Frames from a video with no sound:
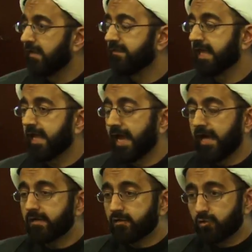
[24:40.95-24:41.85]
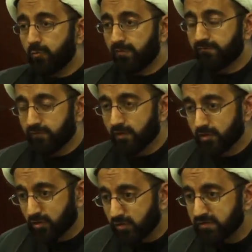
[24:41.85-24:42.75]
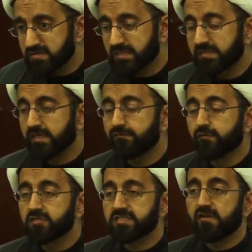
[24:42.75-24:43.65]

They had a group of girls that they first